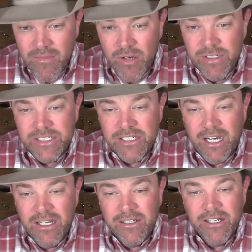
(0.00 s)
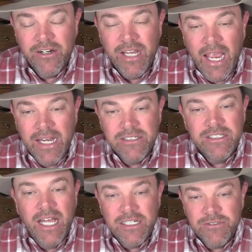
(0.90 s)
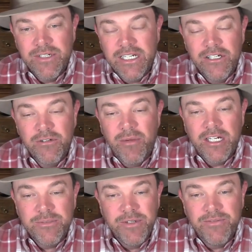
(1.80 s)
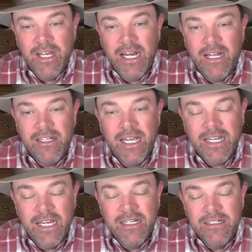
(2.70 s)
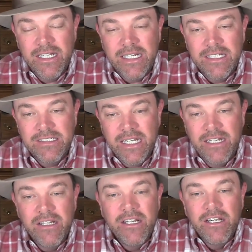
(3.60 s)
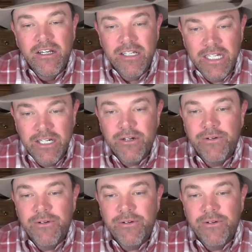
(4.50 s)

we saw your gains last week on your box beef cutout, like I said, near